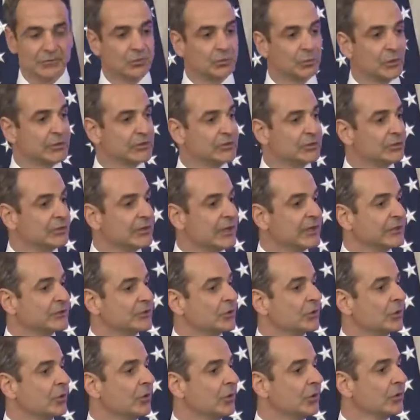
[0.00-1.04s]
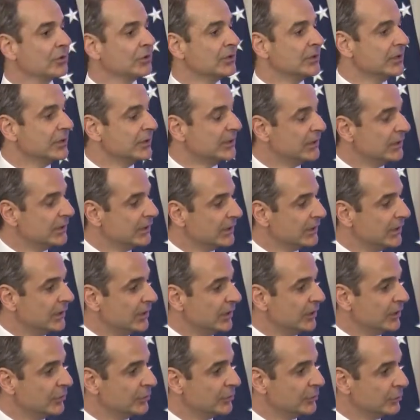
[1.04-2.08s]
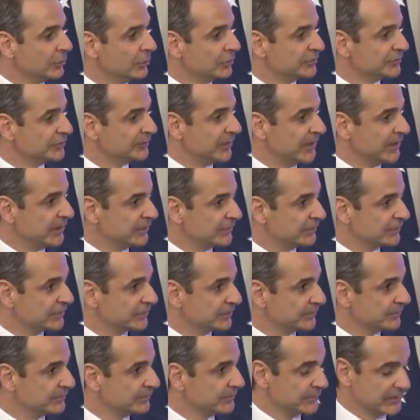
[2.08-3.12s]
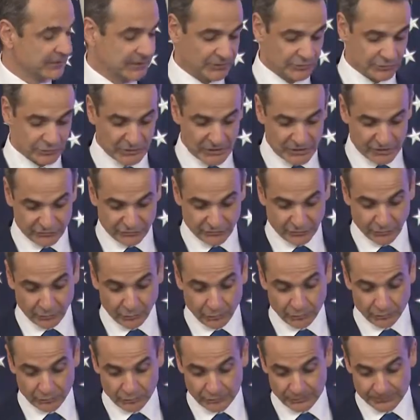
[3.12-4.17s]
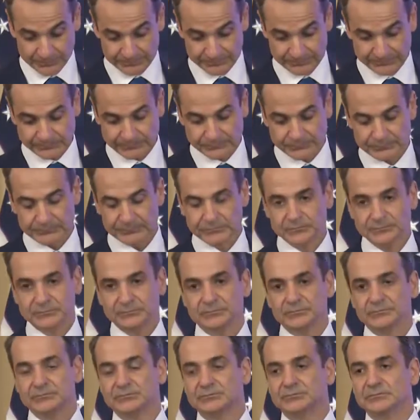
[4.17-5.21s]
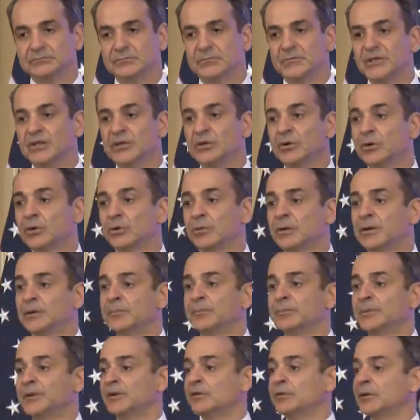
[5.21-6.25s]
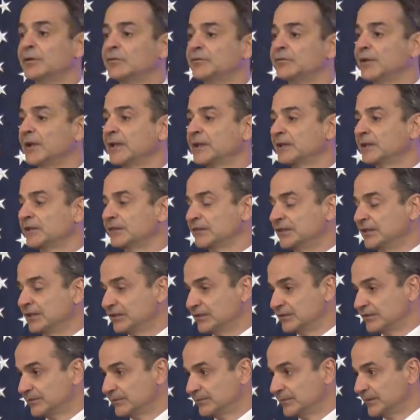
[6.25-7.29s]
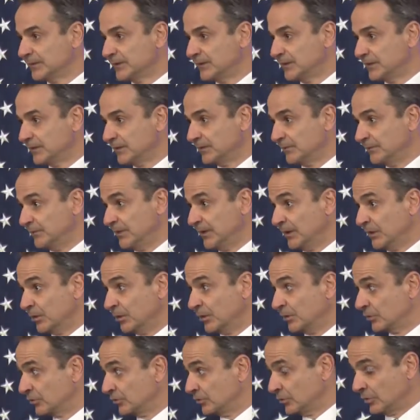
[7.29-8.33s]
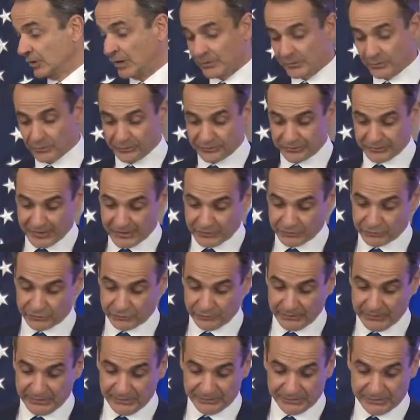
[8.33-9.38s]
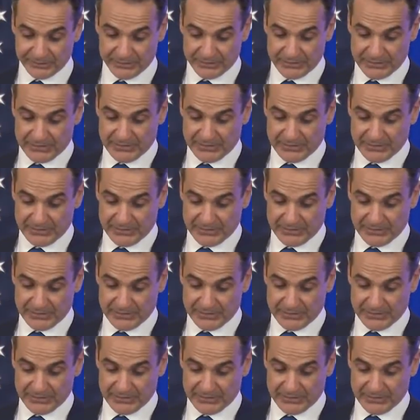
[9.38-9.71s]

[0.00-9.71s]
what you like to call a rules-based international order. Neo-imperial fantasies belong to other centuries.